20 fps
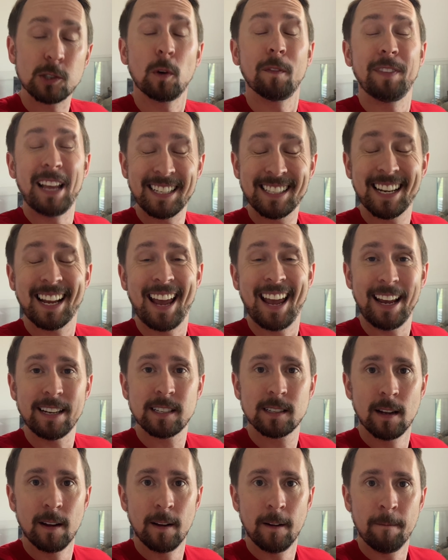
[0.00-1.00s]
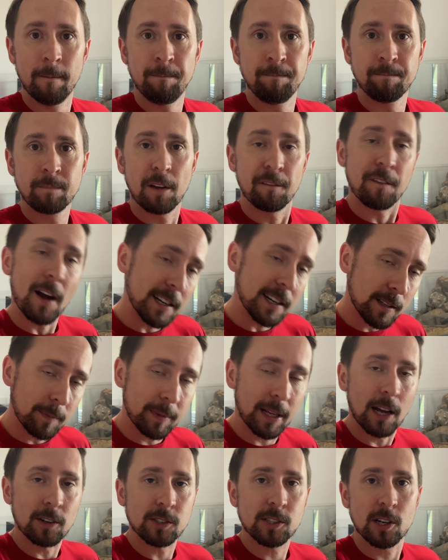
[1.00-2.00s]
So if that's the case, find
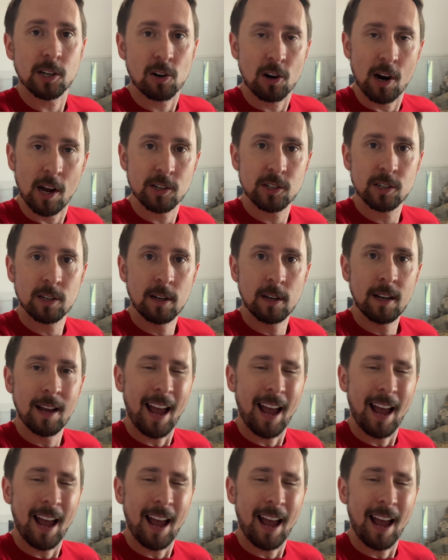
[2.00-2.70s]
something else to crush.